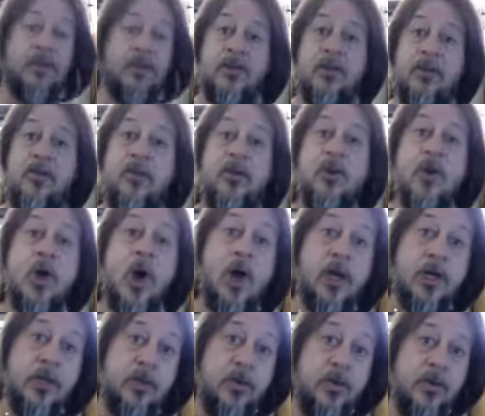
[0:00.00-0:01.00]
that they're
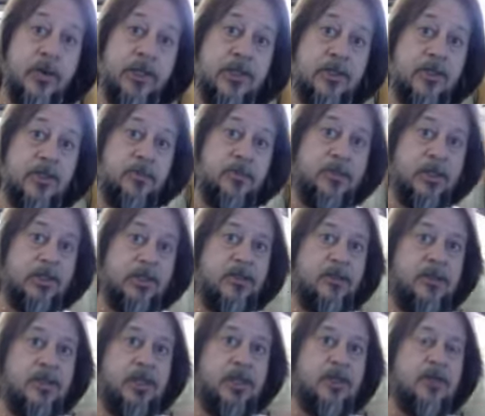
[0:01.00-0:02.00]
not going to
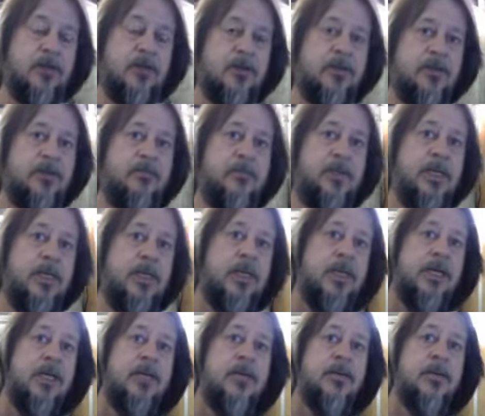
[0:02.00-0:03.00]
build the economy,
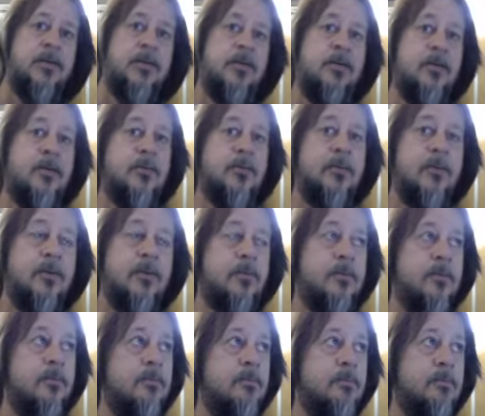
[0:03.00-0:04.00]
the
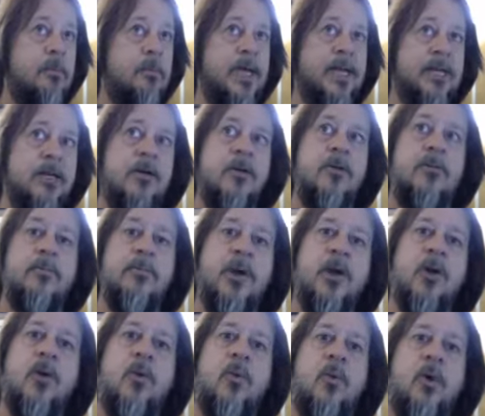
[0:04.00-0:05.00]
medical
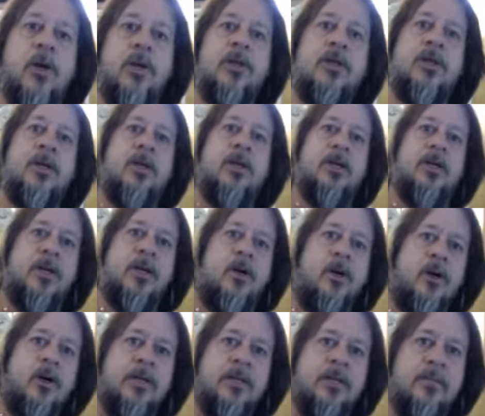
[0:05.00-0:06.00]
marijuana
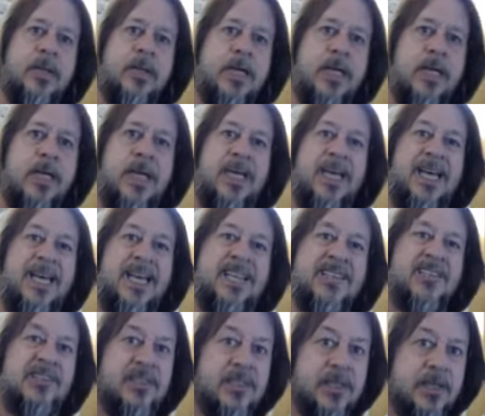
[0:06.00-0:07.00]
economy,
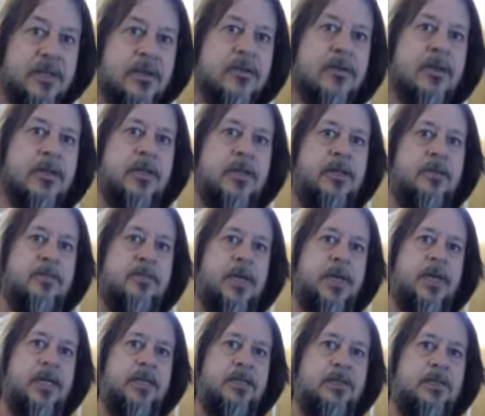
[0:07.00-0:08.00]
secretly
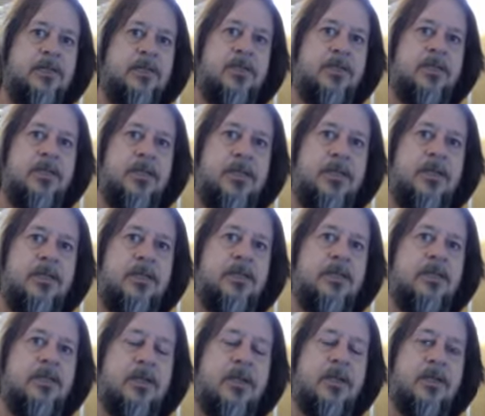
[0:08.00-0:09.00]
behind the
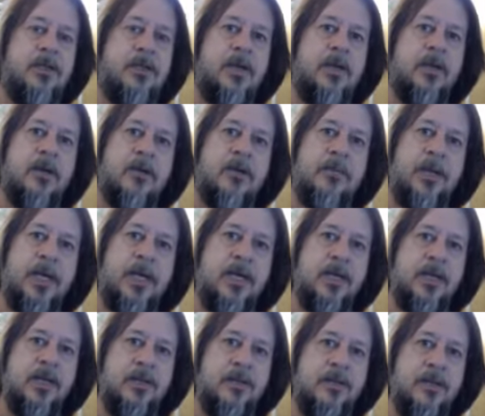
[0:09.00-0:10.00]
scenes, they are
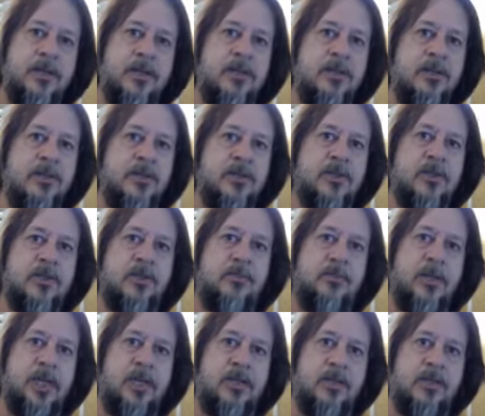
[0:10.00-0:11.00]
making deals to
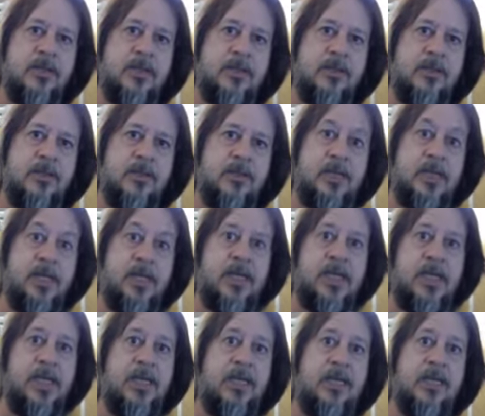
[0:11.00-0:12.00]
make these
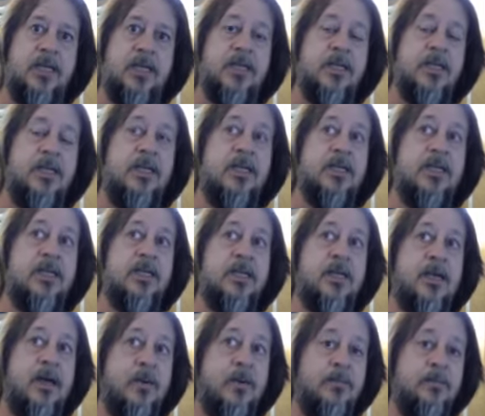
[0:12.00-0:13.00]
Canadian
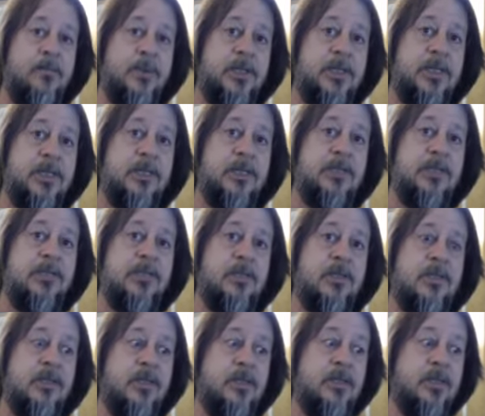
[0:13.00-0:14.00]

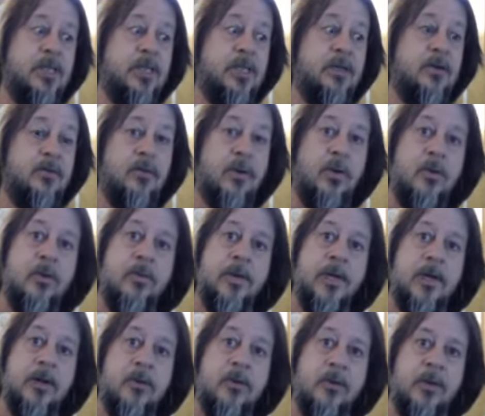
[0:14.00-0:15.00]
companies that grow
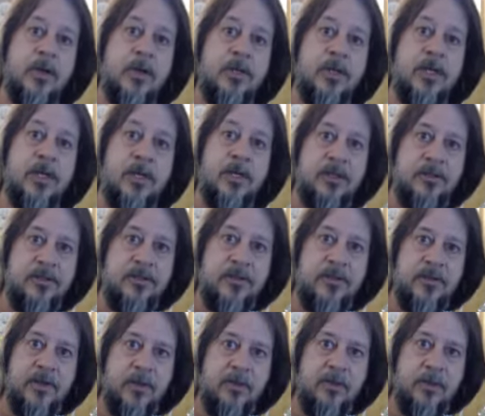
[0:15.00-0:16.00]
marijuana and
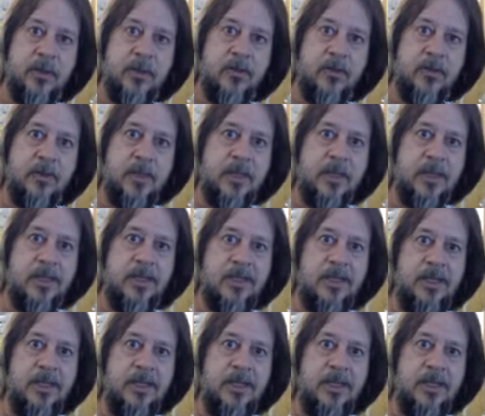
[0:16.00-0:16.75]
cultivate marijuana